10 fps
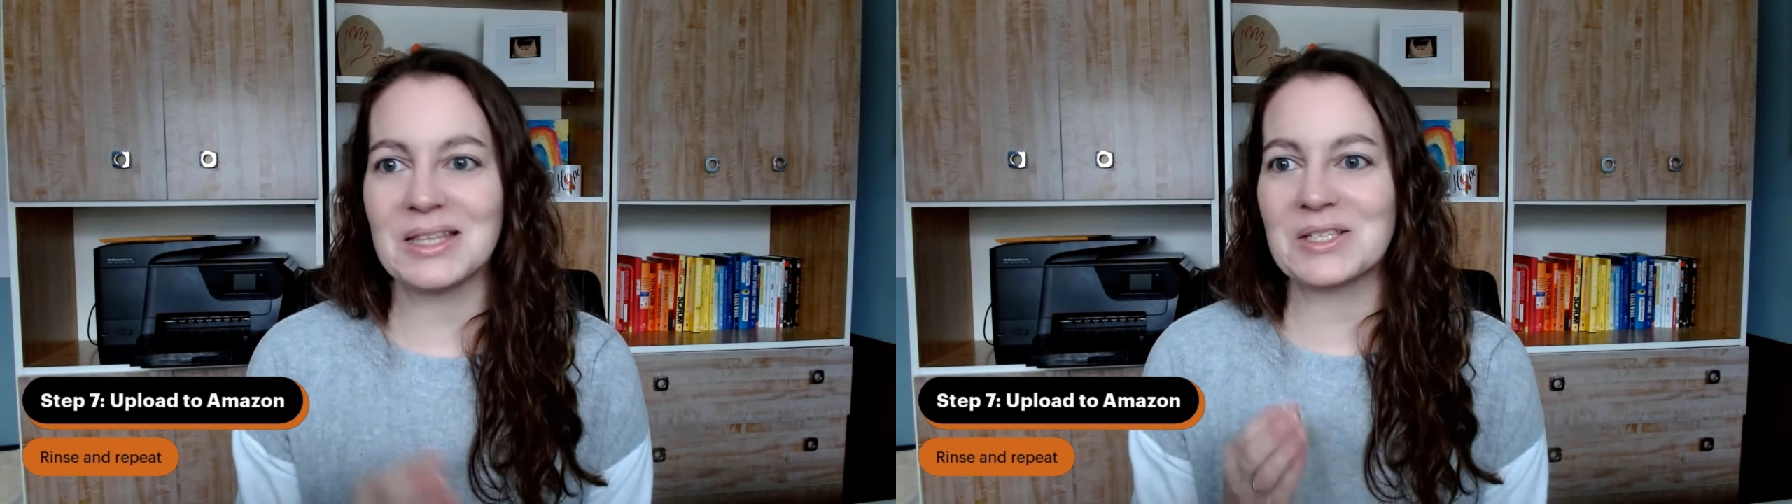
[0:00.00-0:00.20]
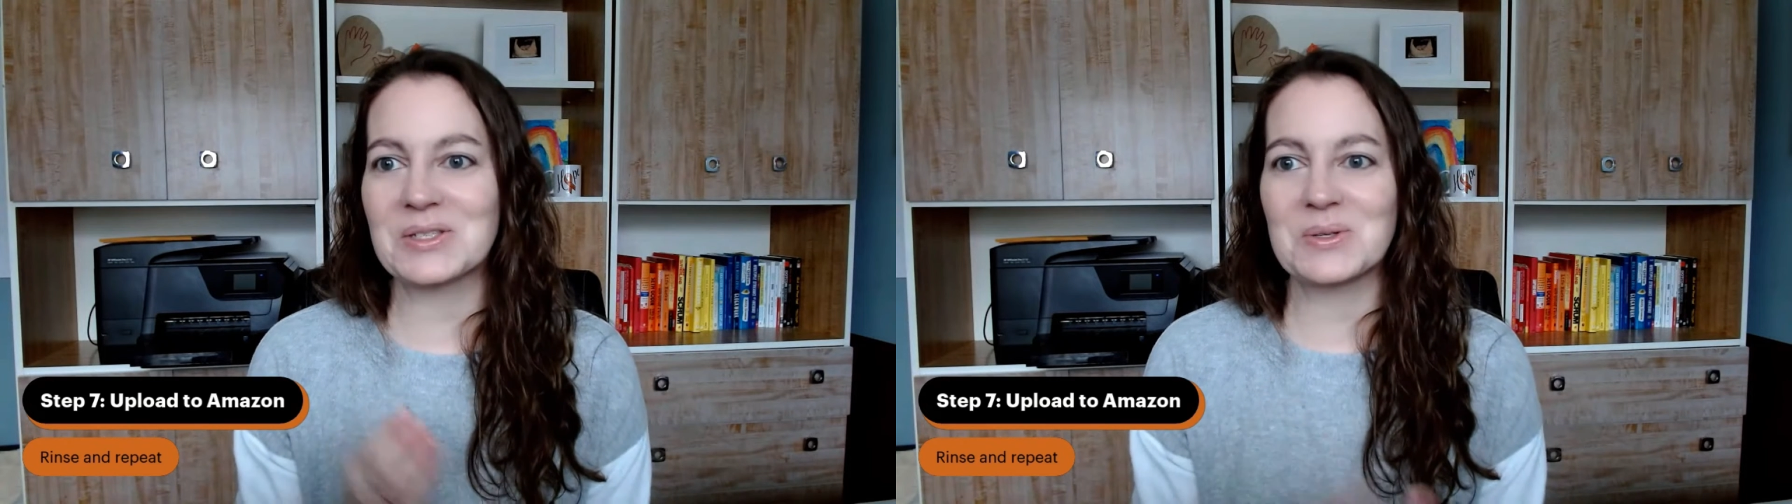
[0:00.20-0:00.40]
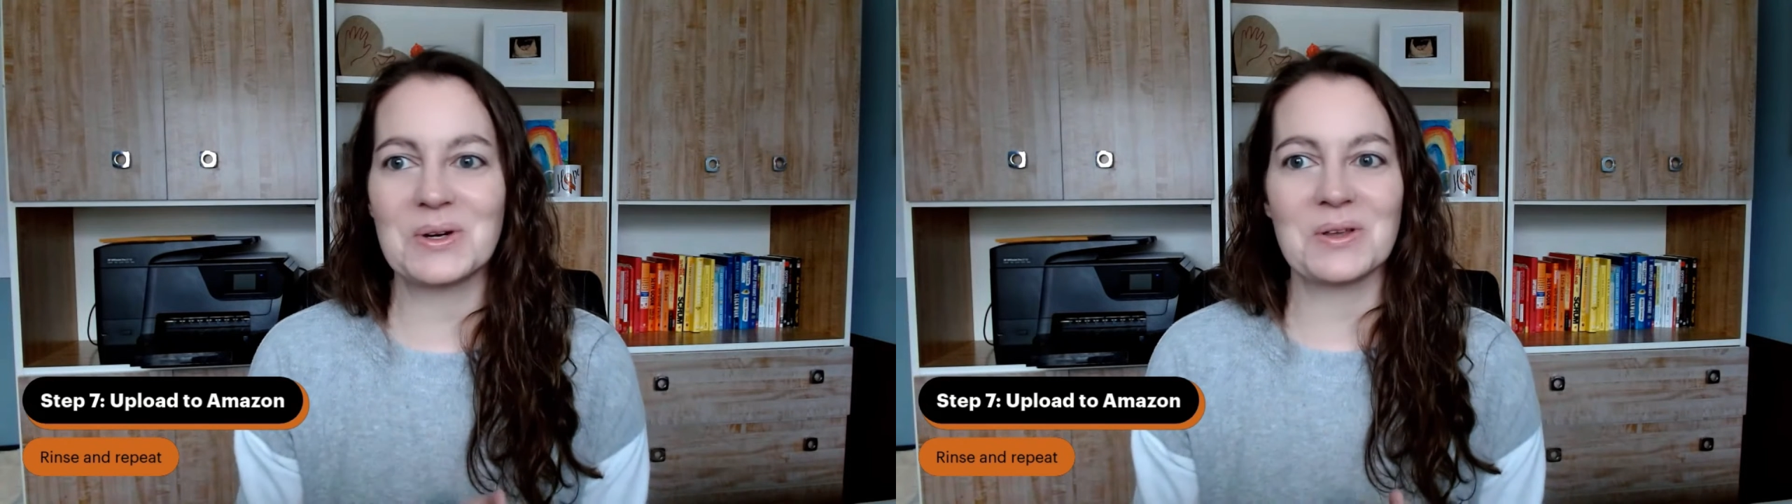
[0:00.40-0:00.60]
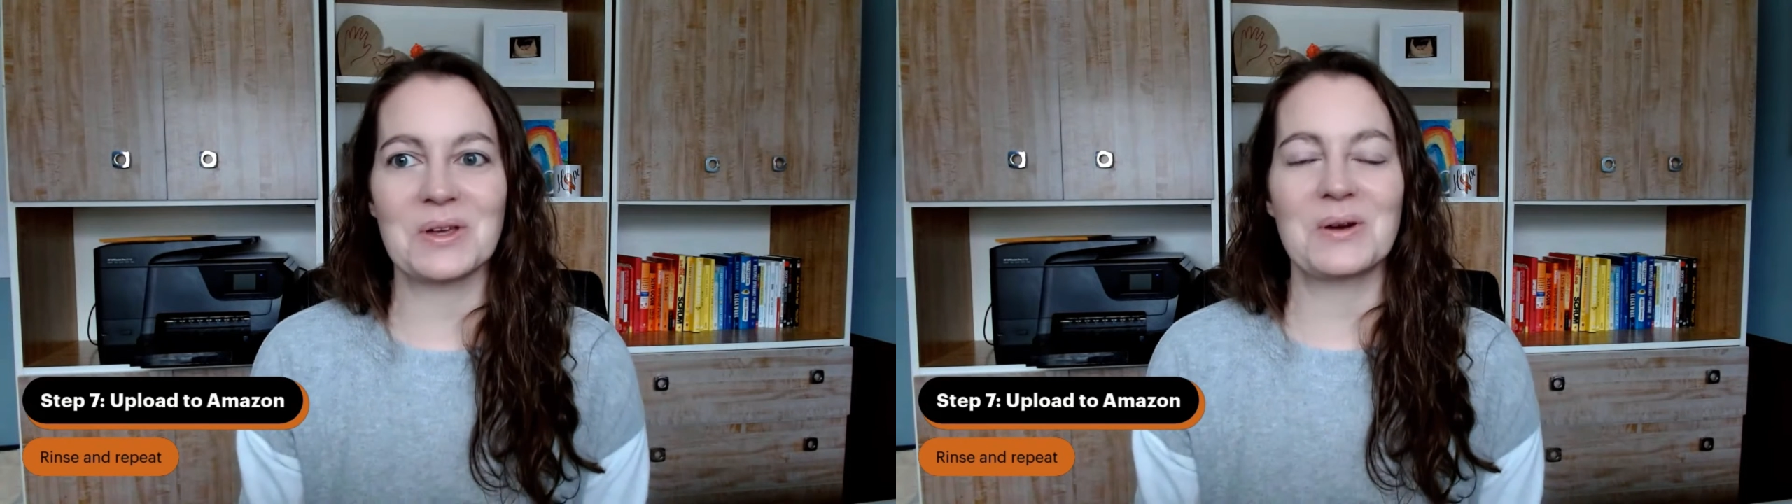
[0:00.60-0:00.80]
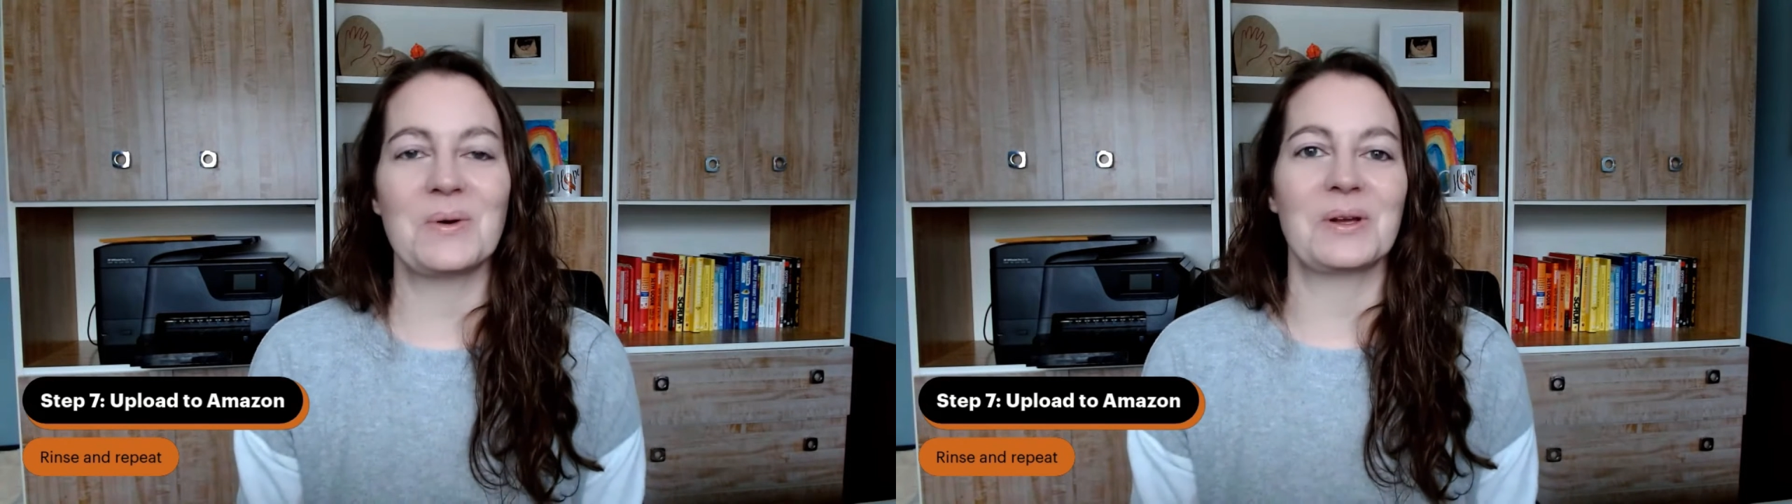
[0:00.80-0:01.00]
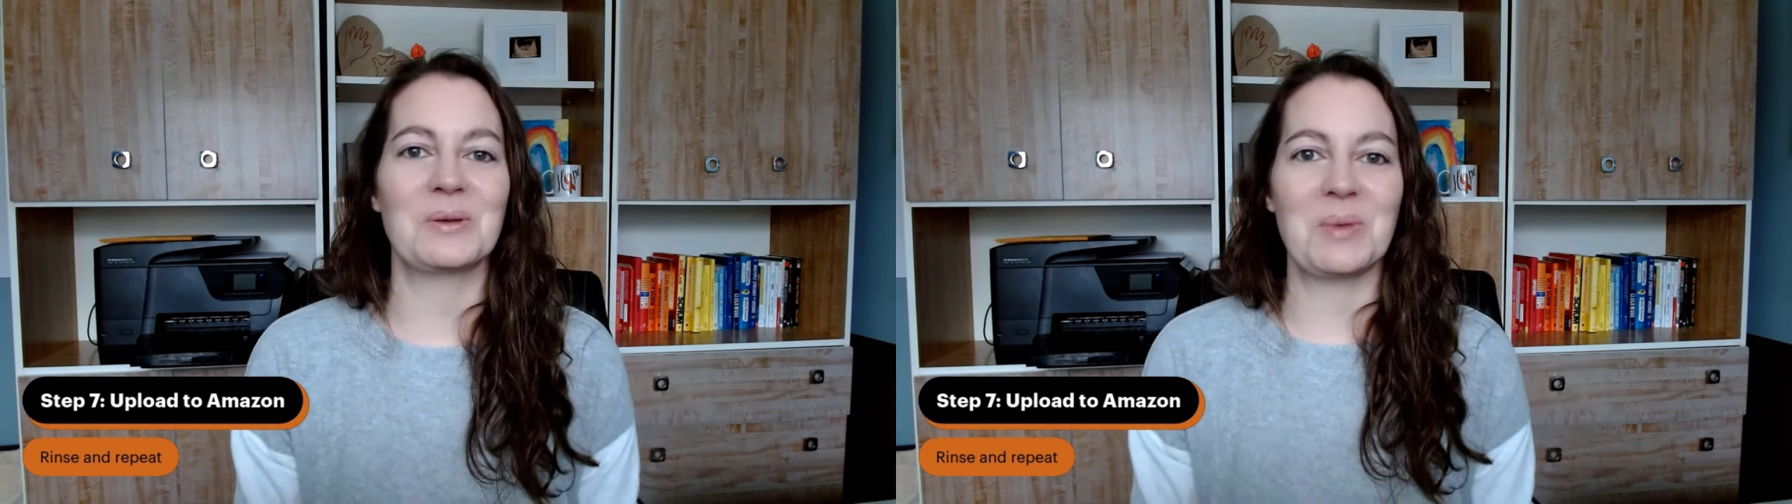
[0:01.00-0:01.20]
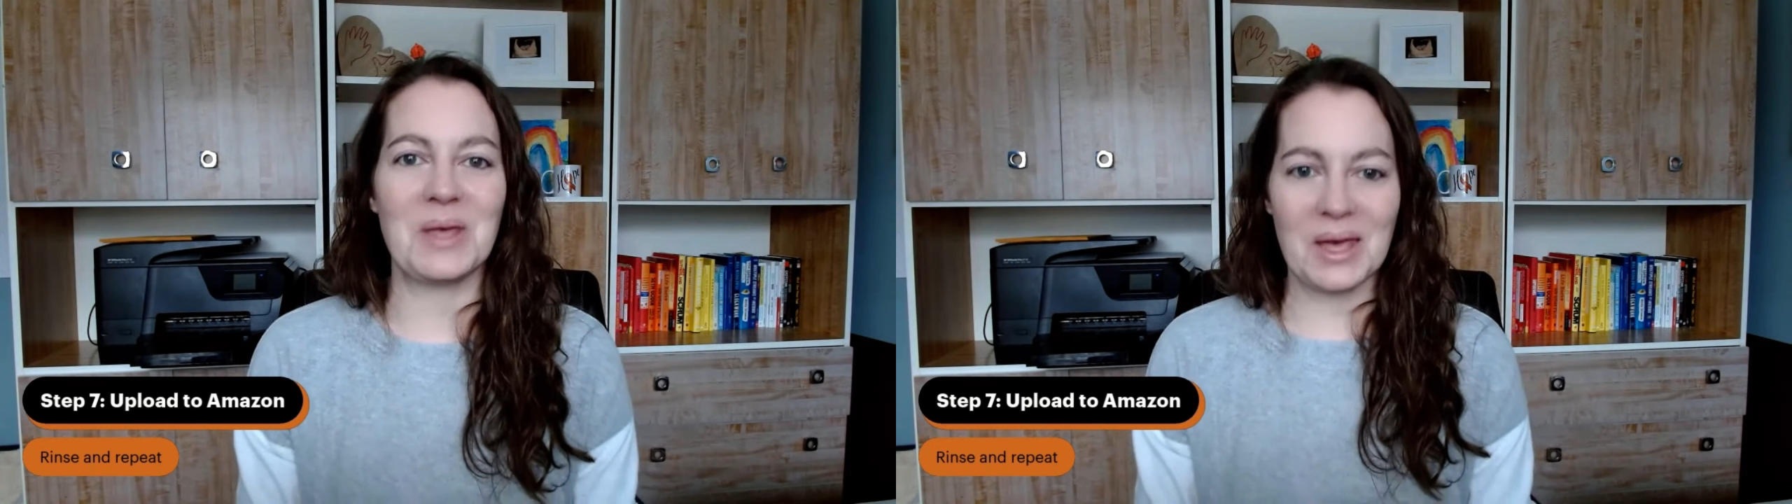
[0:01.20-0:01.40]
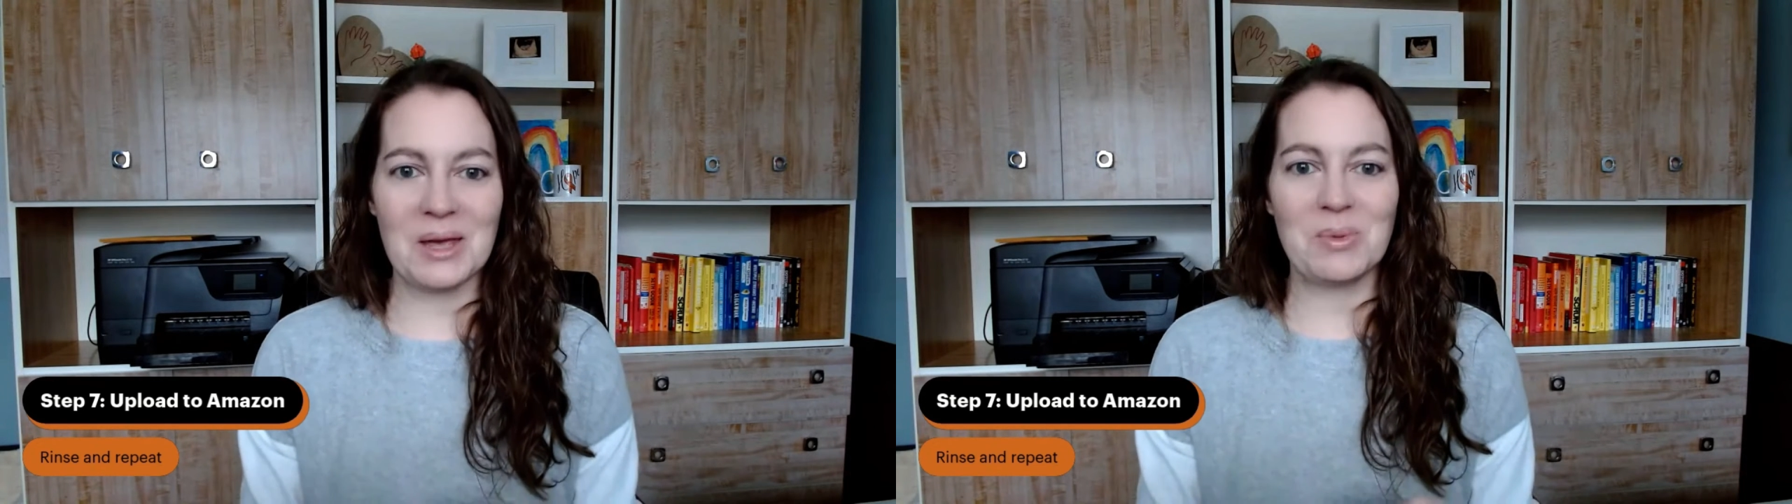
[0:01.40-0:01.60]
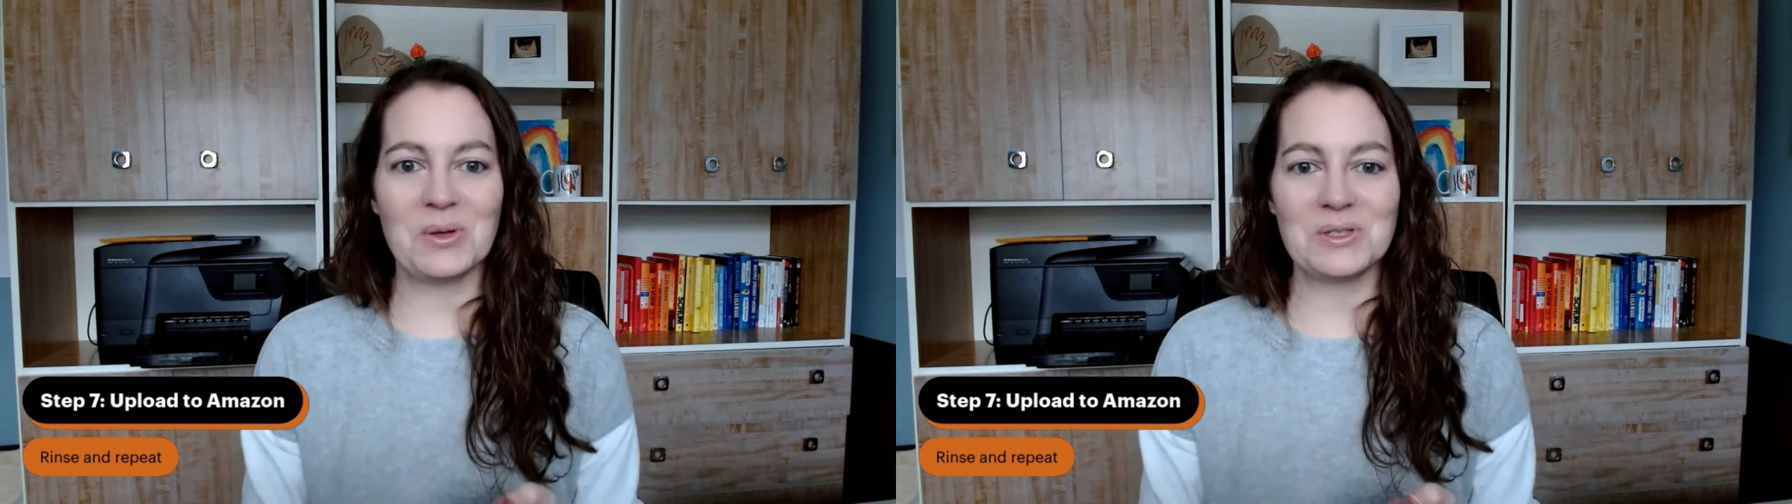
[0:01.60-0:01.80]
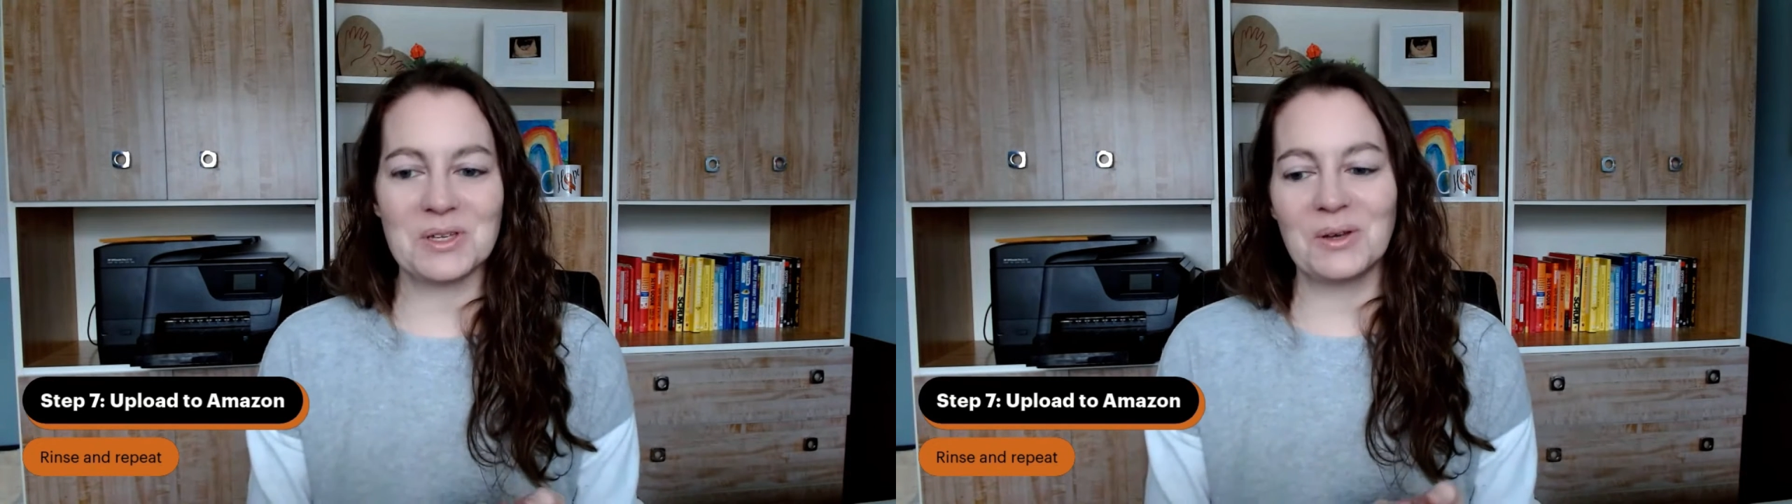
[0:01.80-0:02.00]
the sooner they're going to be able
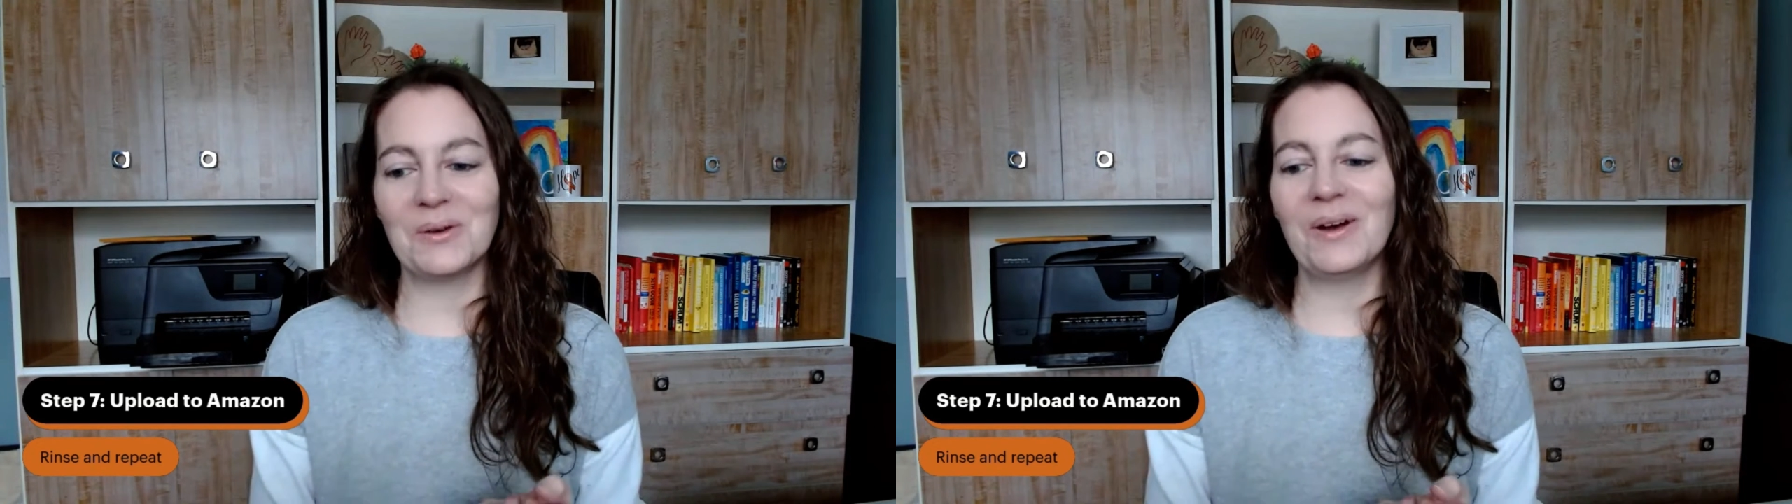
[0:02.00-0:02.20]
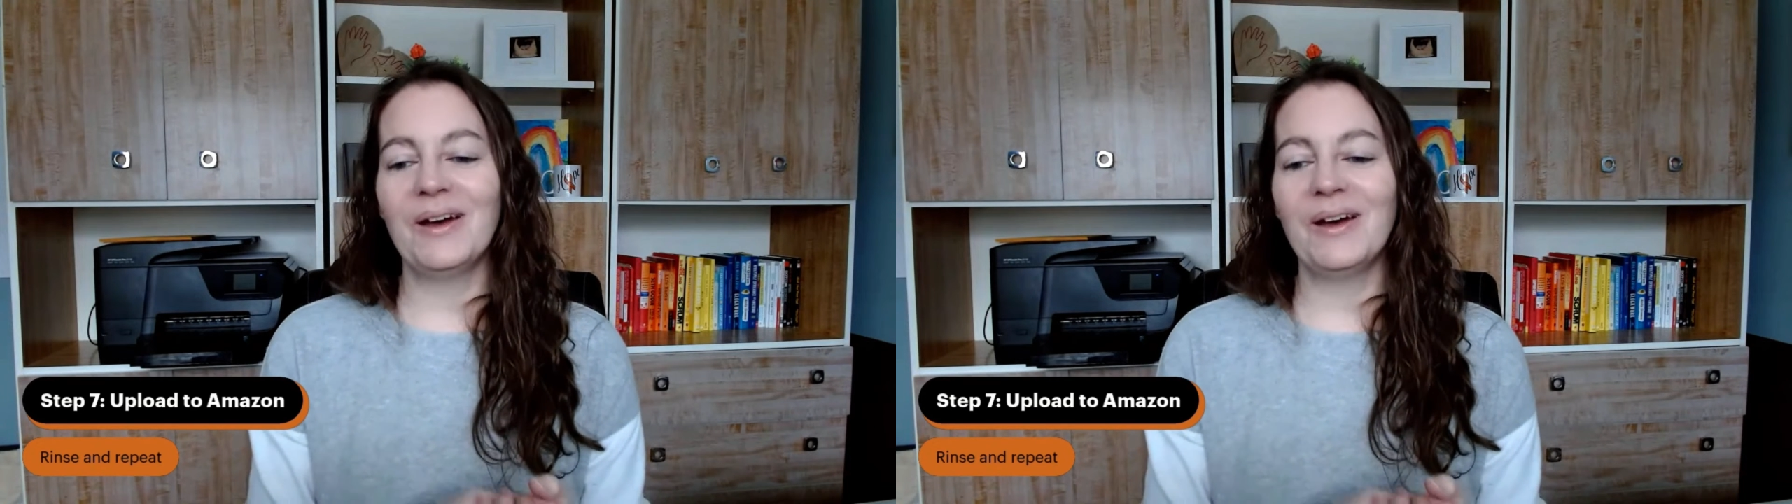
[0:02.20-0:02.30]
to